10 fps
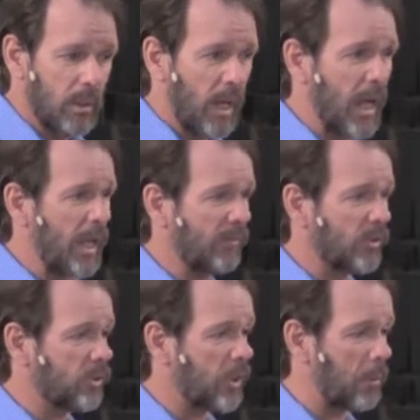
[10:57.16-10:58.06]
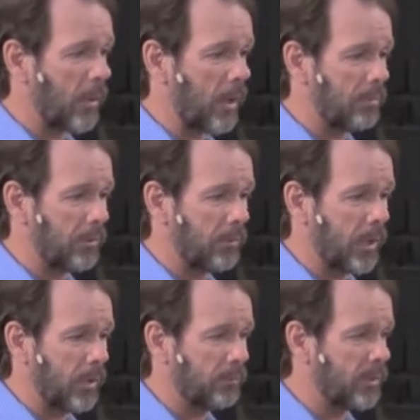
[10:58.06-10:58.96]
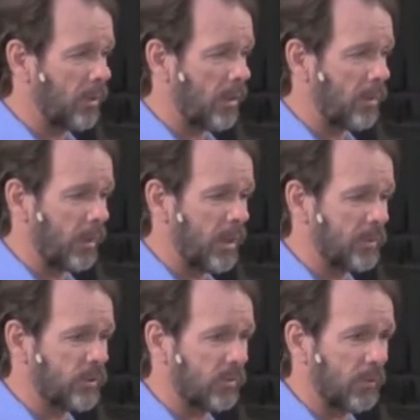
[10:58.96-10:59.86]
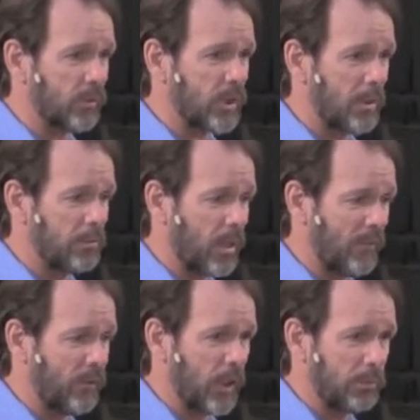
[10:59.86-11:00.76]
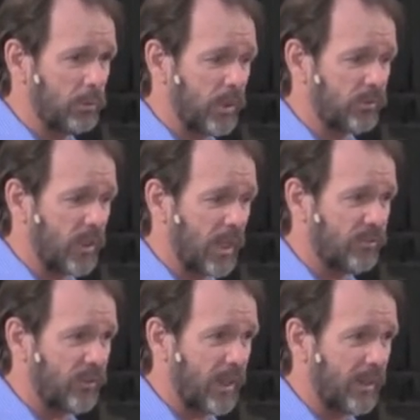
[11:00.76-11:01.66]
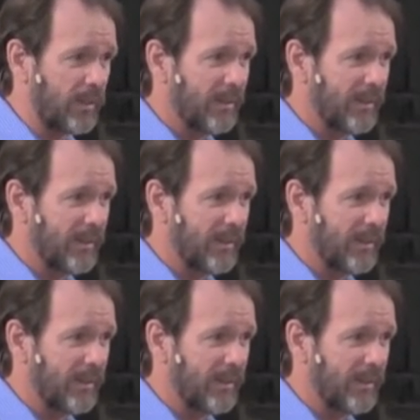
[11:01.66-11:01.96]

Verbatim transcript: I have to step out beyond the limits of that which I'm comfortable with to have faith.